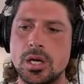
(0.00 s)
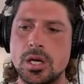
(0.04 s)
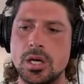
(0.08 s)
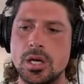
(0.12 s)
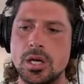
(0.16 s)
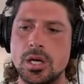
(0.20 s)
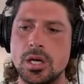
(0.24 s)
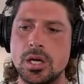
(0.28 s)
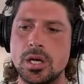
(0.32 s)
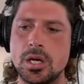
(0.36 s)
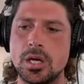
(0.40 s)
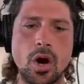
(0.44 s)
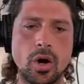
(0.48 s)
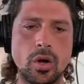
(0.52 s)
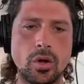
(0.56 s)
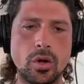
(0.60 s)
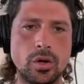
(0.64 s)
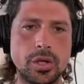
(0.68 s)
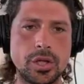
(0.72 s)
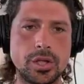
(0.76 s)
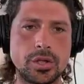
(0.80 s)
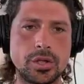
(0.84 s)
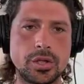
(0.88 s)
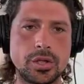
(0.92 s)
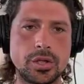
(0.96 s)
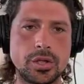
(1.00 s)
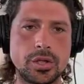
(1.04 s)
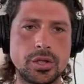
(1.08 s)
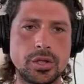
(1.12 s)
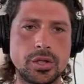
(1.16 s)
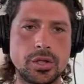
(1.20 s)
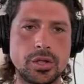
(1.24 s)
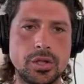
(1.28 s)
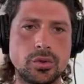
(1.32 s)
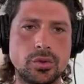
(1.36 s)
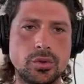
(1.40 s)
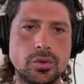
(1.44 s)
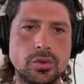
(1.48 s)
Not only
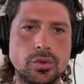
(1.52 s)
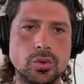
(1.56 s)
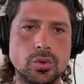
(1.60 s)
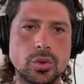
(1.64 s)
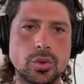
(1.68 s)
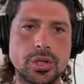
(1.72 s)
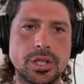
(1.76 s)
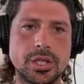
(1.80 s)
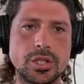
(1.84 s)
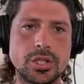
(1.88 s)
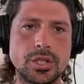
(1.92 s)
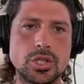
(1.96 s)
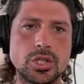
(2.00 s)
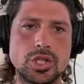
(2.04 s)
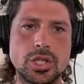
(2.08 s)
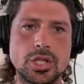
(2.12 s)
talking